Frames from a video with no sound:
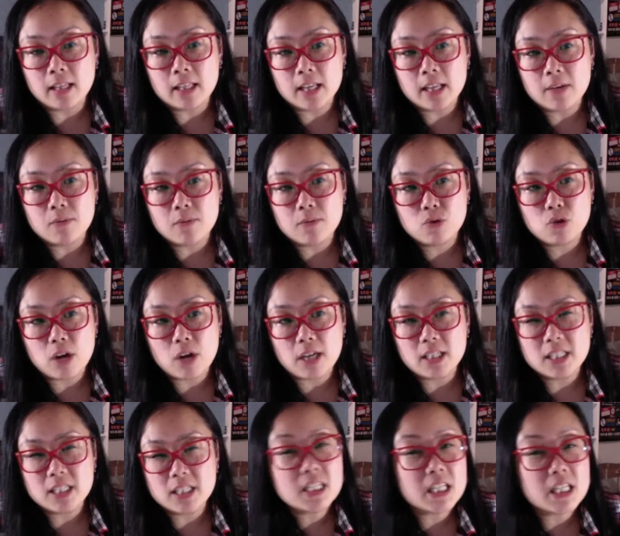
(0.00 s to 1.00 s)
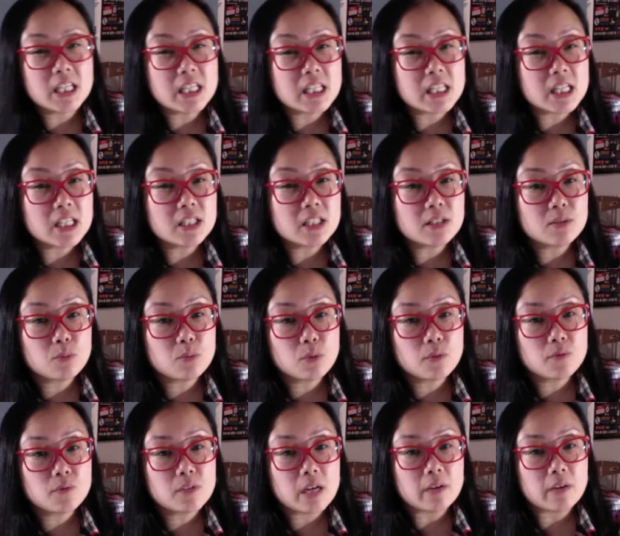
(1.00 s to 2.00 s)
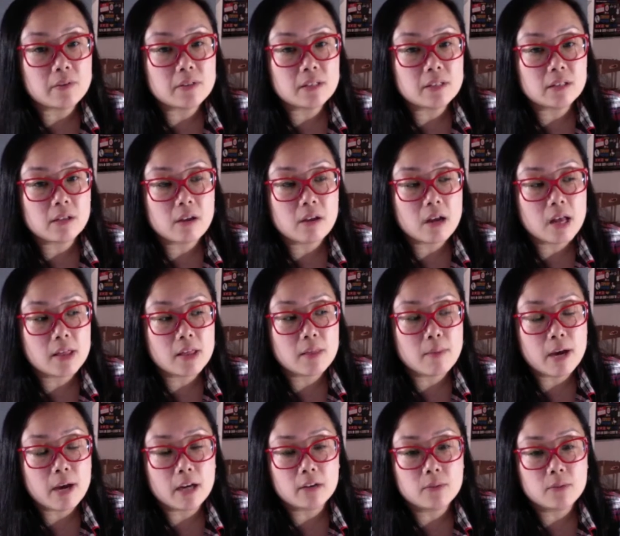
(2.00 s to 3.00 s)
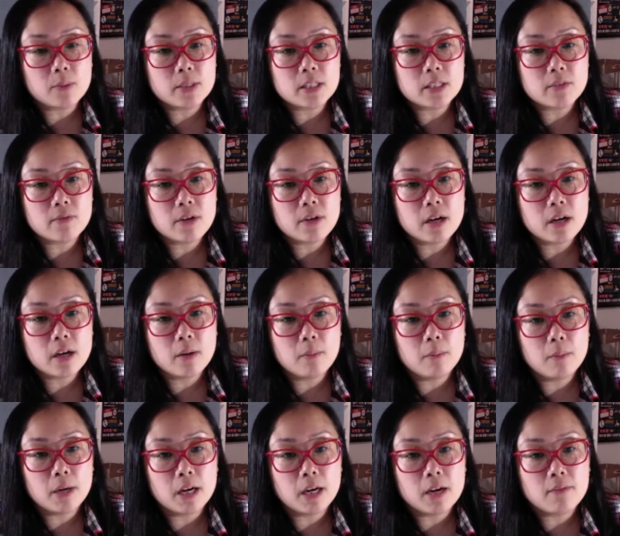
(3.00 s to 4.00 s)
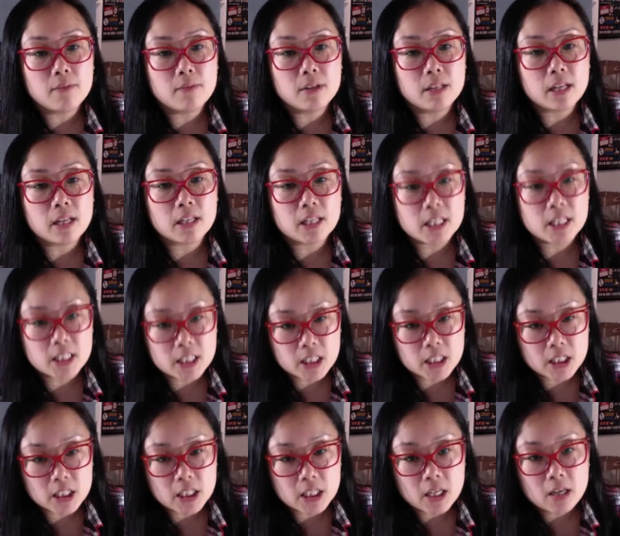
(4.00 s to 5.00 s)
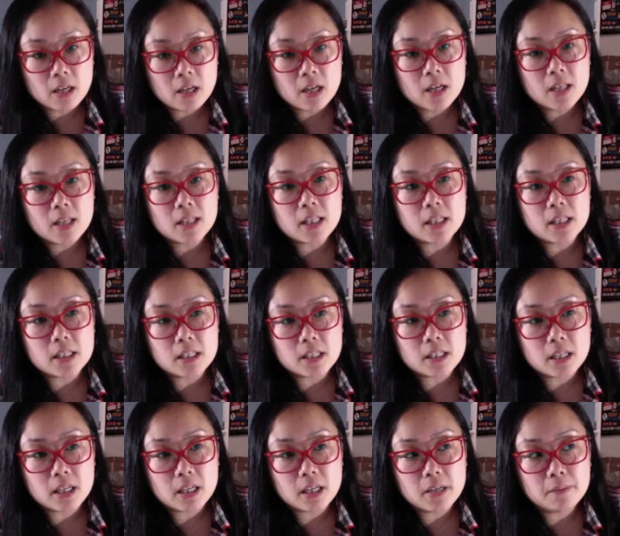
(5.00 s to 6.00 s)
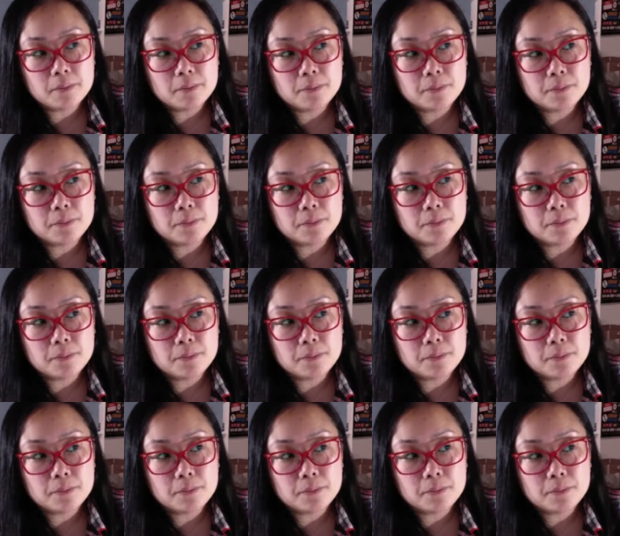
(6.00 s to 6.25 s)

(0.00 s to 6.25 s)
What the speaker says: They tried to tease us with deaths at the Battle of Winterfell, but I feel like this is it.